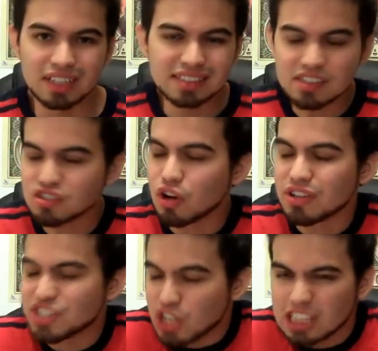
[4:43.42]
This is
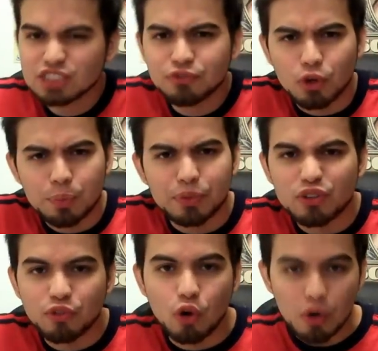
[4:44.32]
not just for
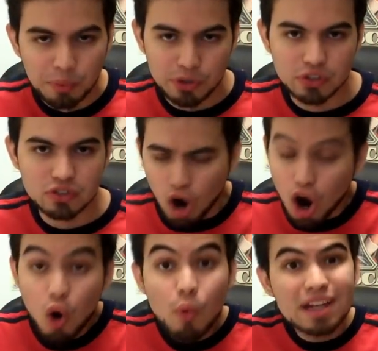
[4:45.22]
performers.
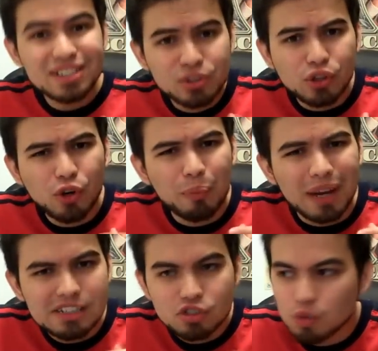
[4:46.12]
Always do your
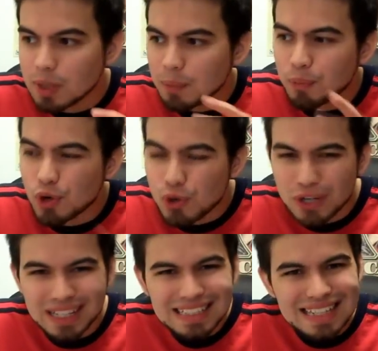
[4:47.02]
best to be
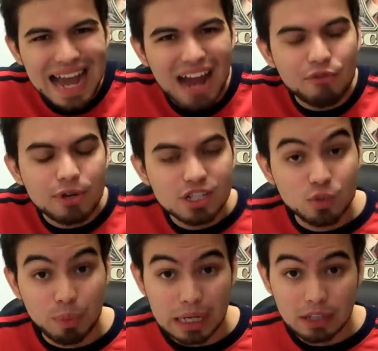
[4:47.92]
prudent and
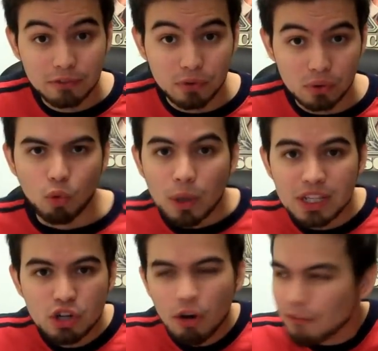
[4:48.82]
respectful. When
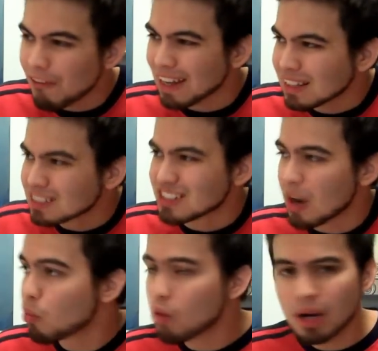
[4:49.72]
you offend
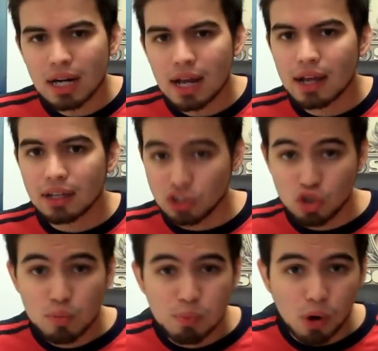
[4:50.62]
someone,
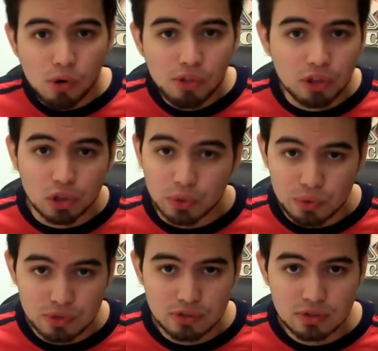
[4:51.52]
you both
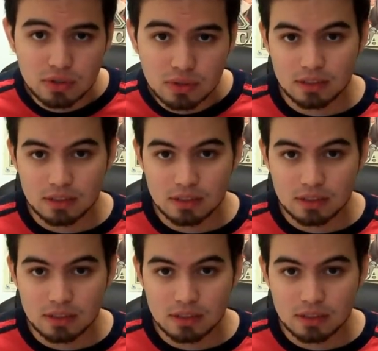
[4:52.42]
lose.